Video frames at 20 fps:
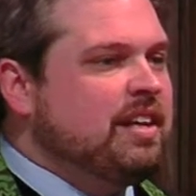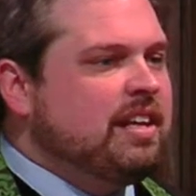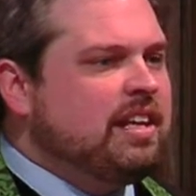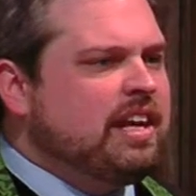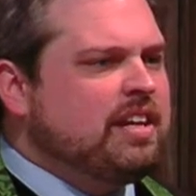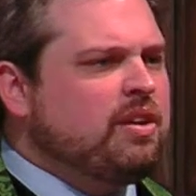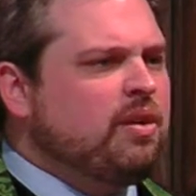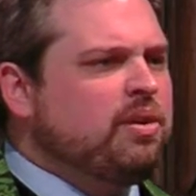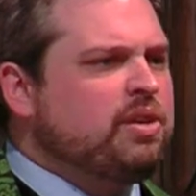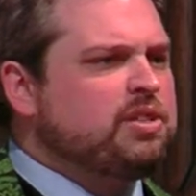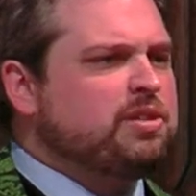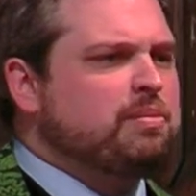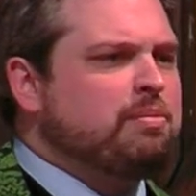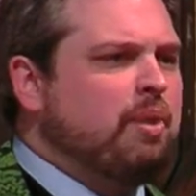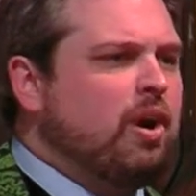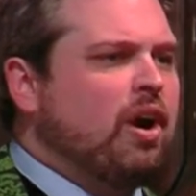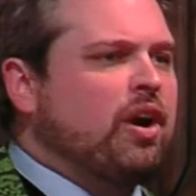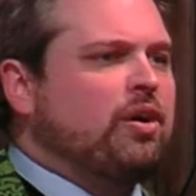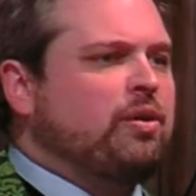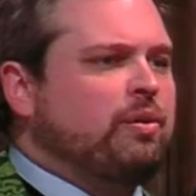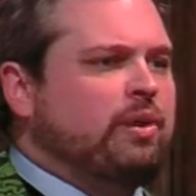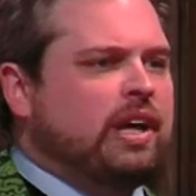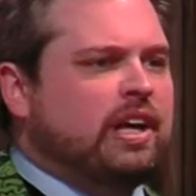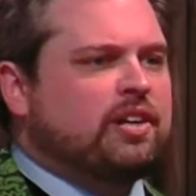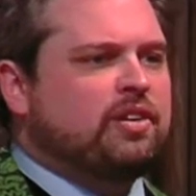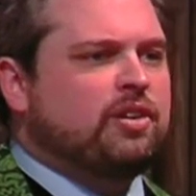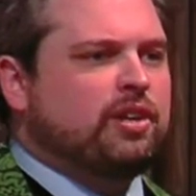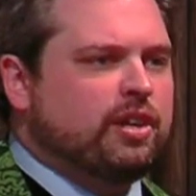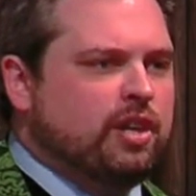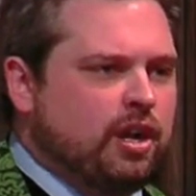And I noticed Mark
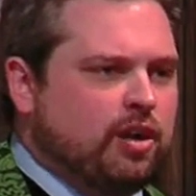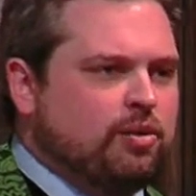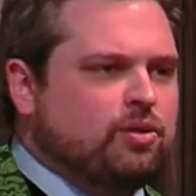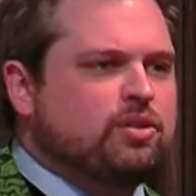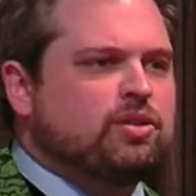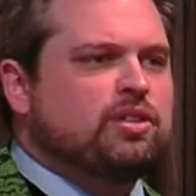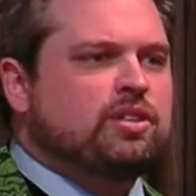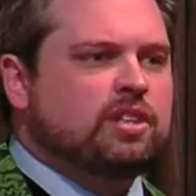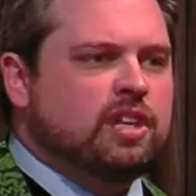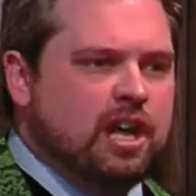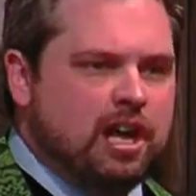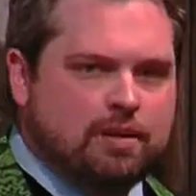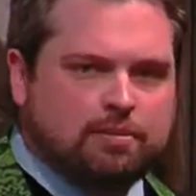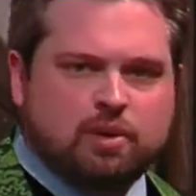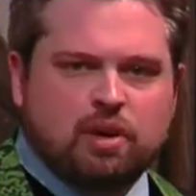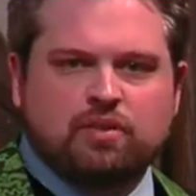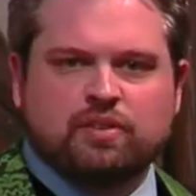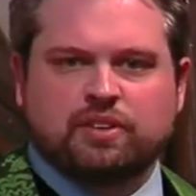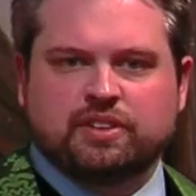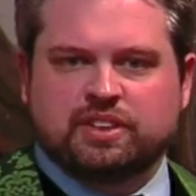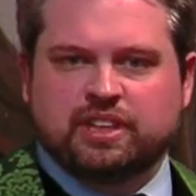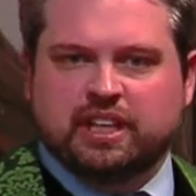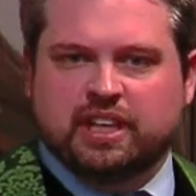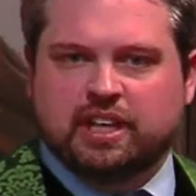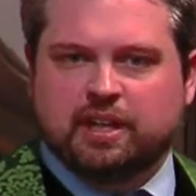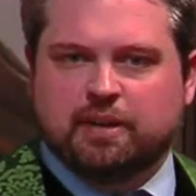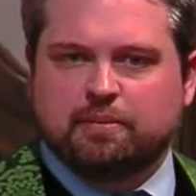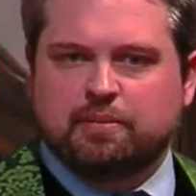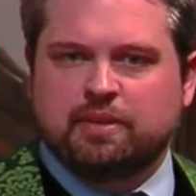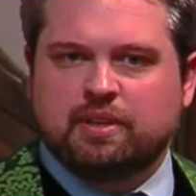Richt, the coach, come over to
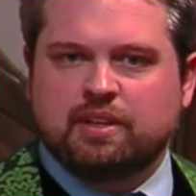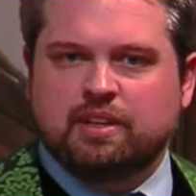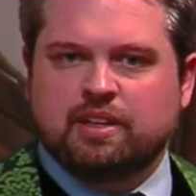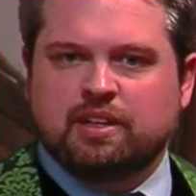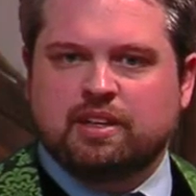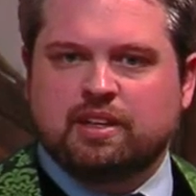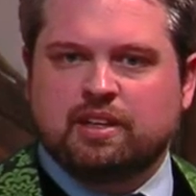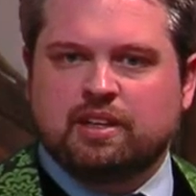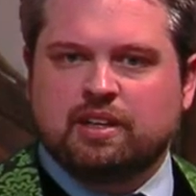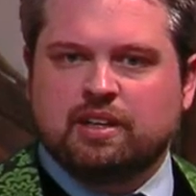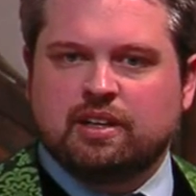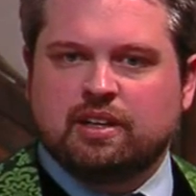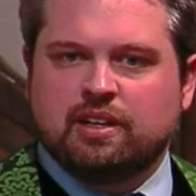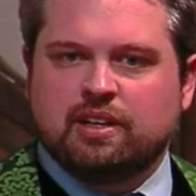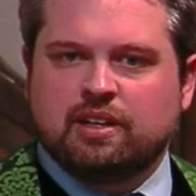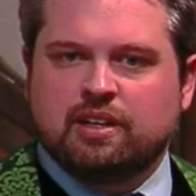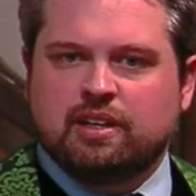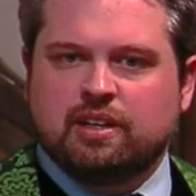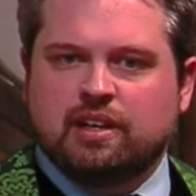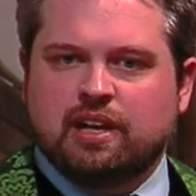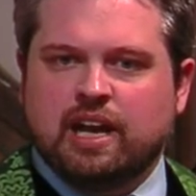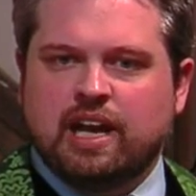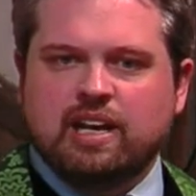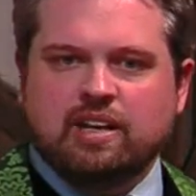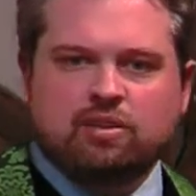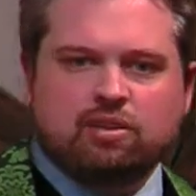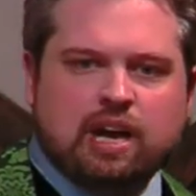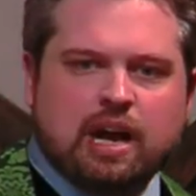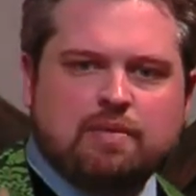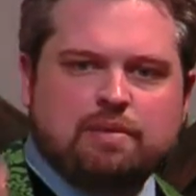him, and he
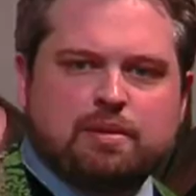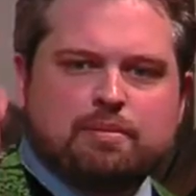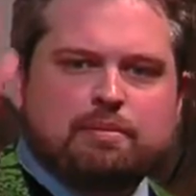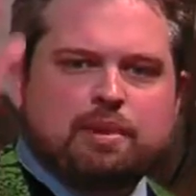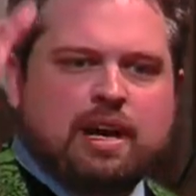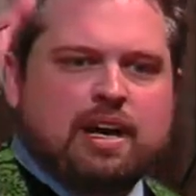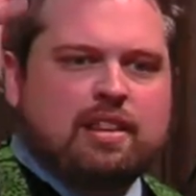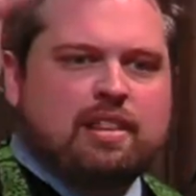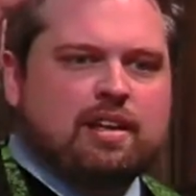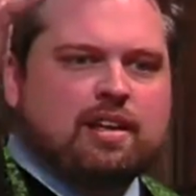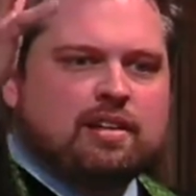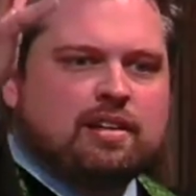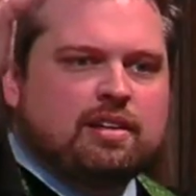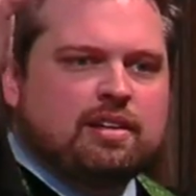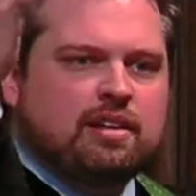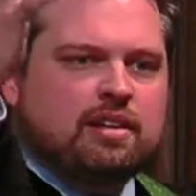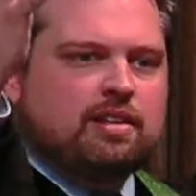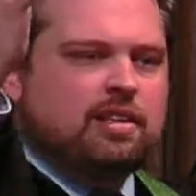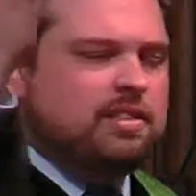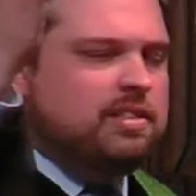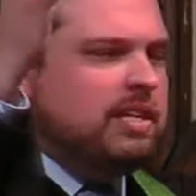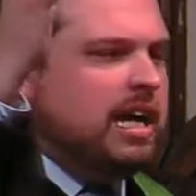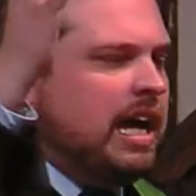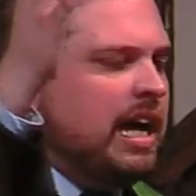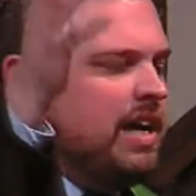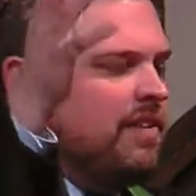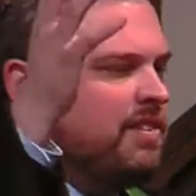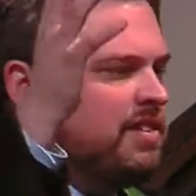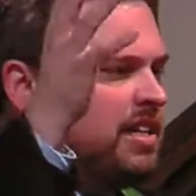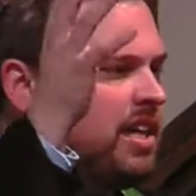grabbed him by the the
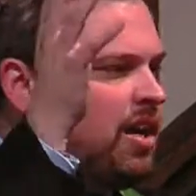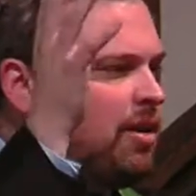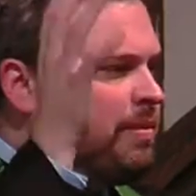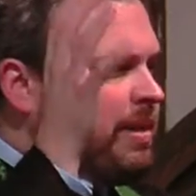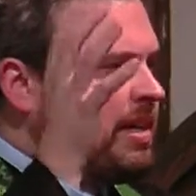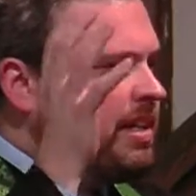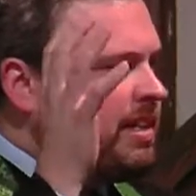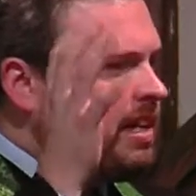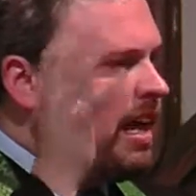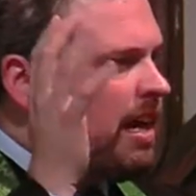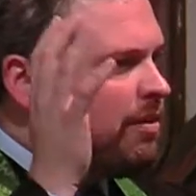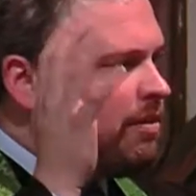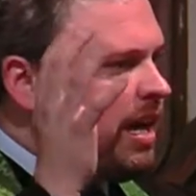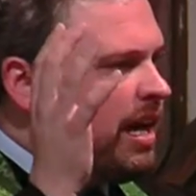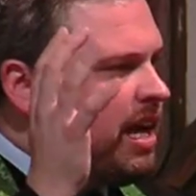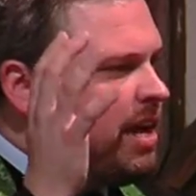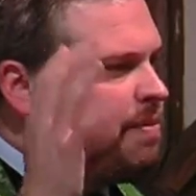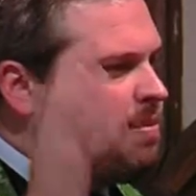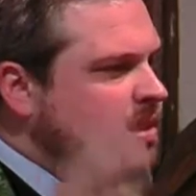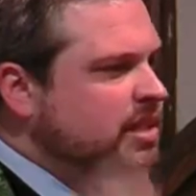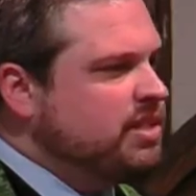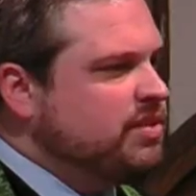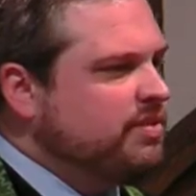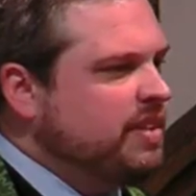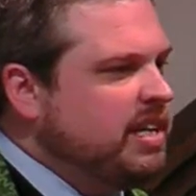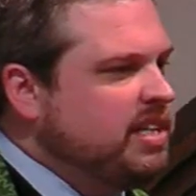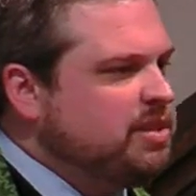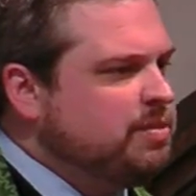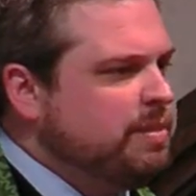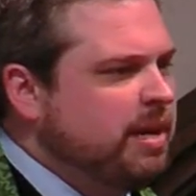side of his helmet and got right up in his
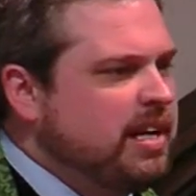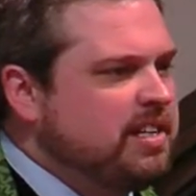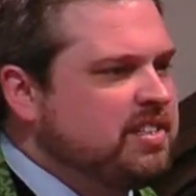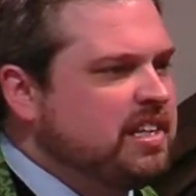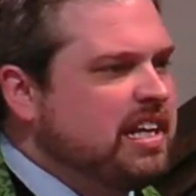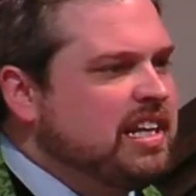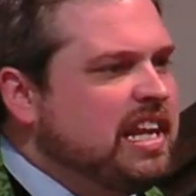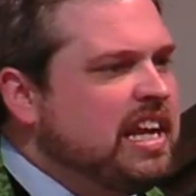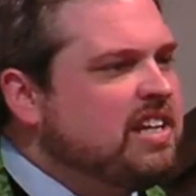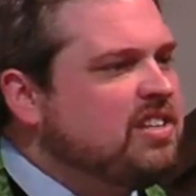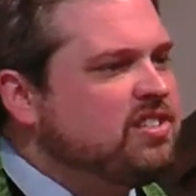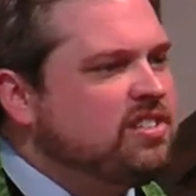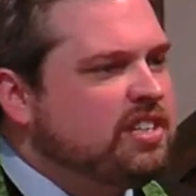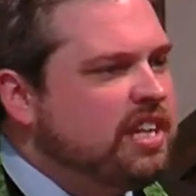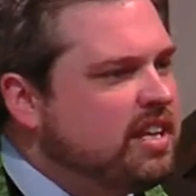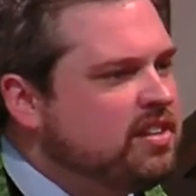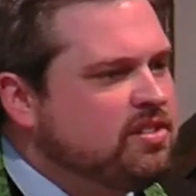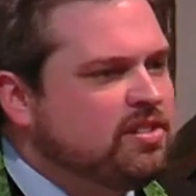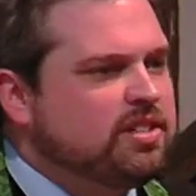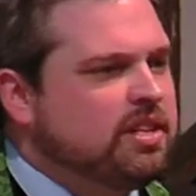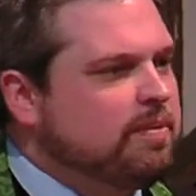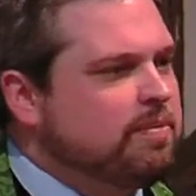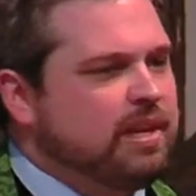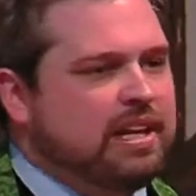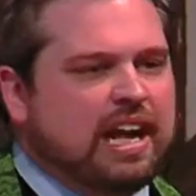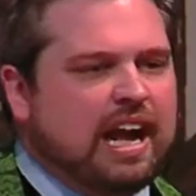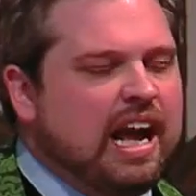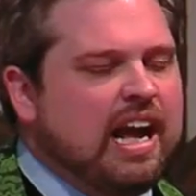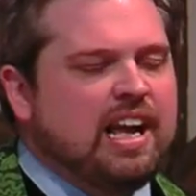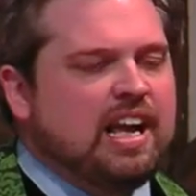face mask and he said
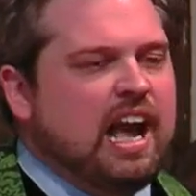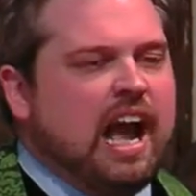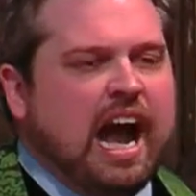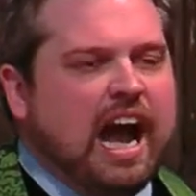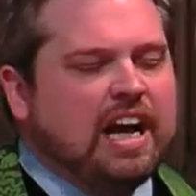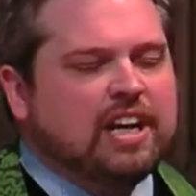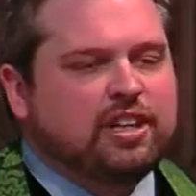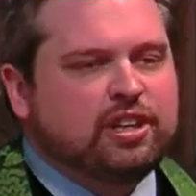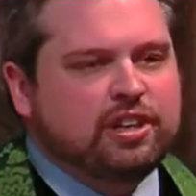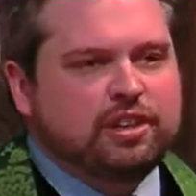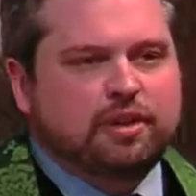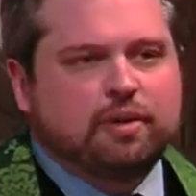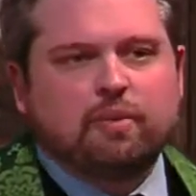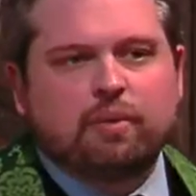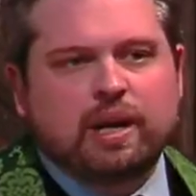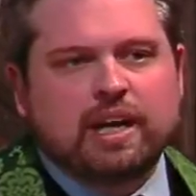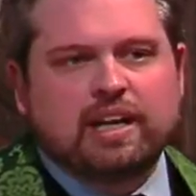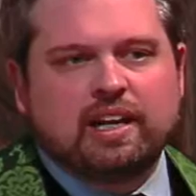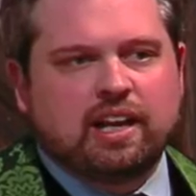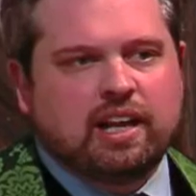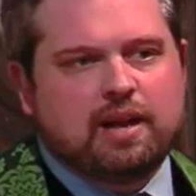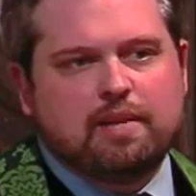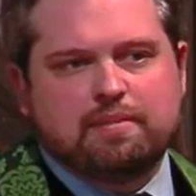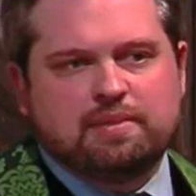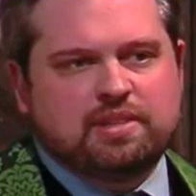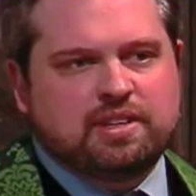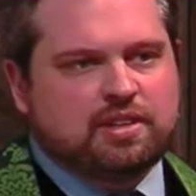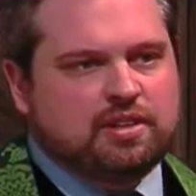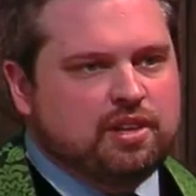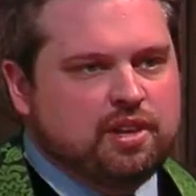something. I, I couldn't read
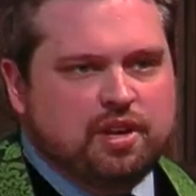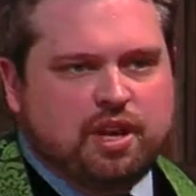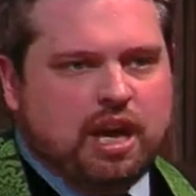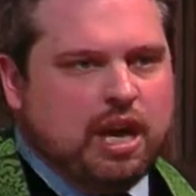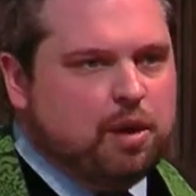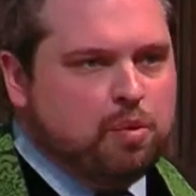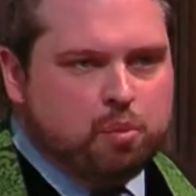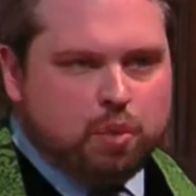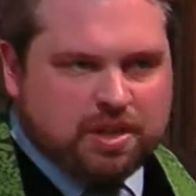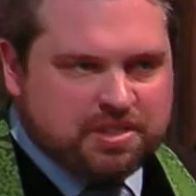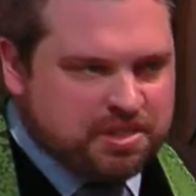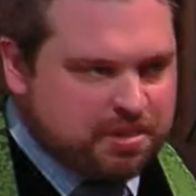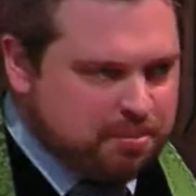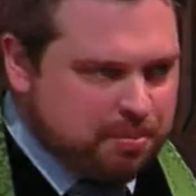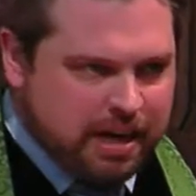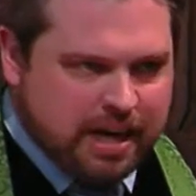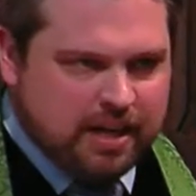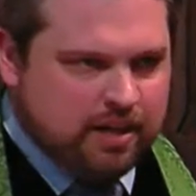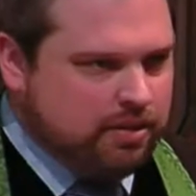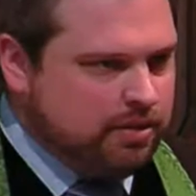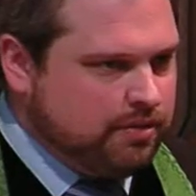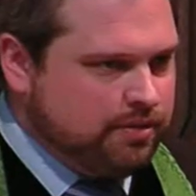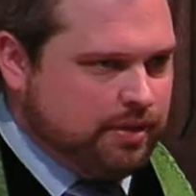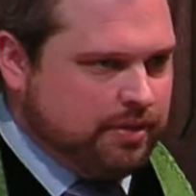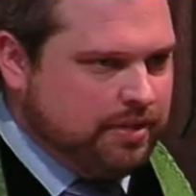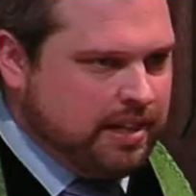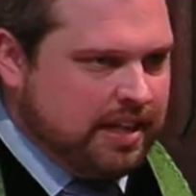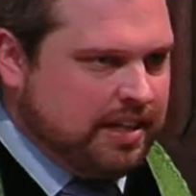lips and it wasn't microphoned.